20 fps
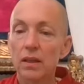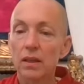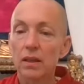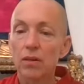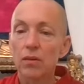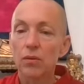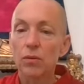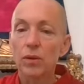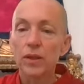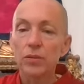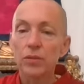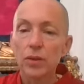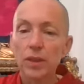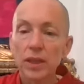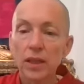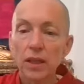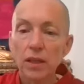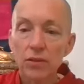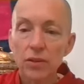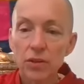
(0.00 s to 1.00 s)
When we
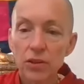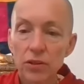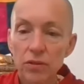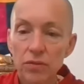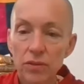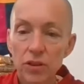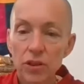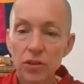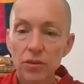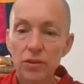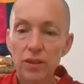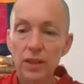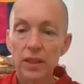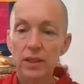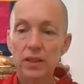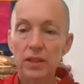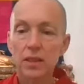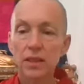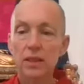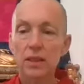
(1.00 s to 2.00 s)
go into
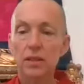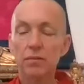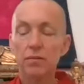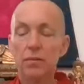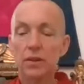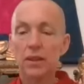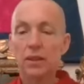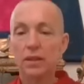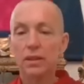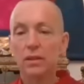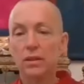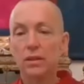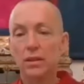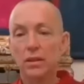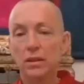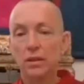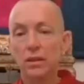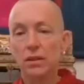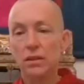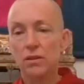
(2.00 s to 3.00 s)
retreat in my
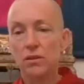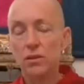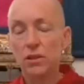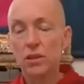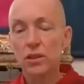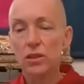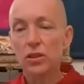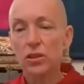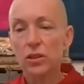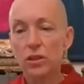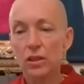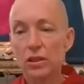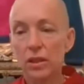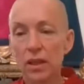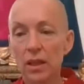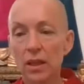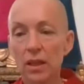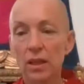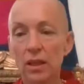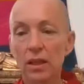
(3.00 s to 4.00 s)
tradition,
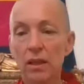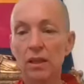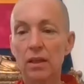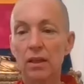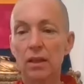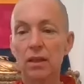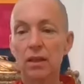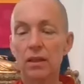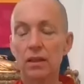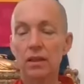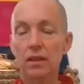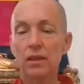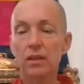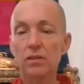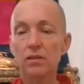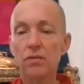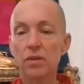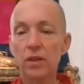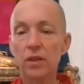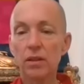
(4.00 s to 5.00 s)
it's
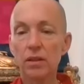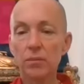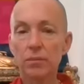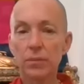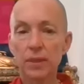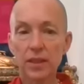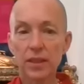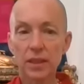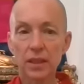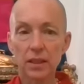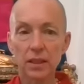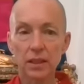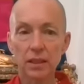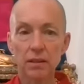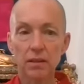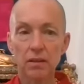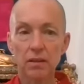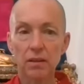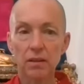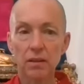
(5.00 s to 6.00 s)
very busy.
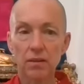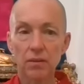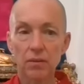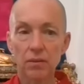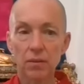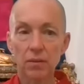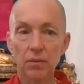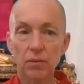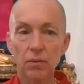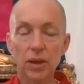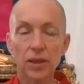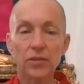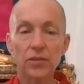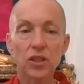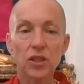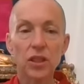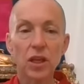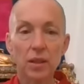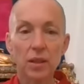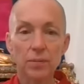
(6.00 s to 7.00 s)
We have a
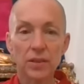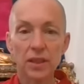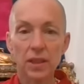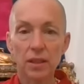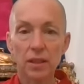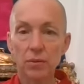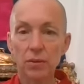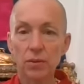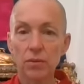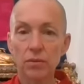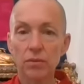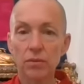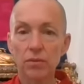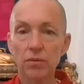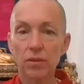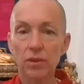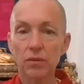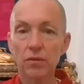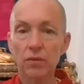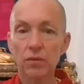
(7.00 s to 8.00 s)
timetable.
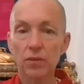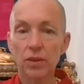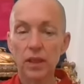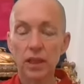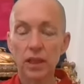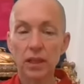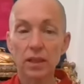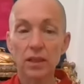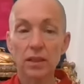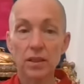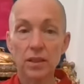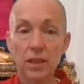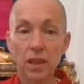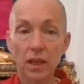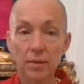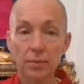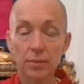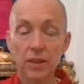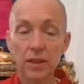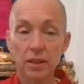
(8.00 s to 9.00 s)
We have a very clear
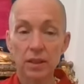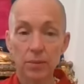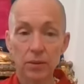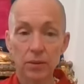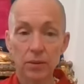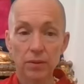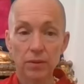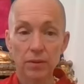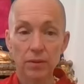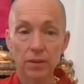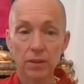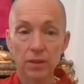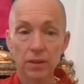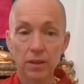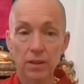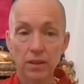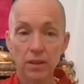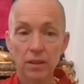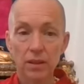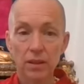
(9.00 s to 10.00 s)
timetable
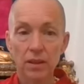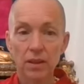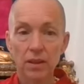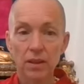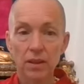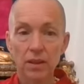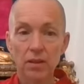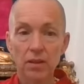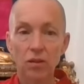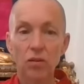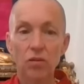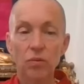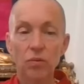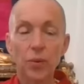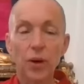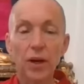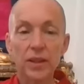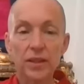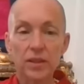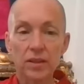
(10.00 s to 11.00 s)
of
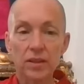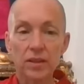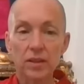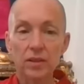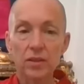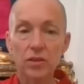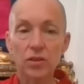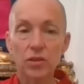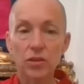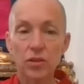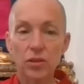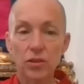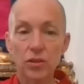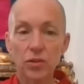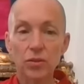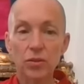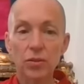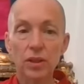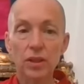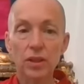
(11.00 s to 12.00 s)
practices to
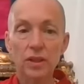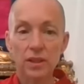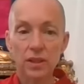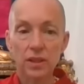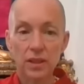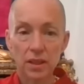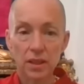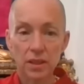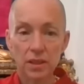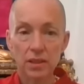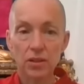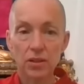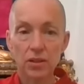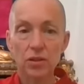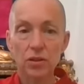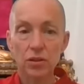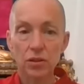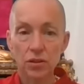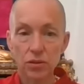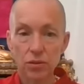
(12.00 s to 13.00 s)
do and studies to
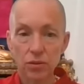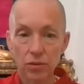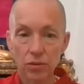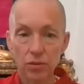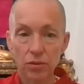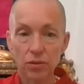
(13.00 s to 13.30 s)
do.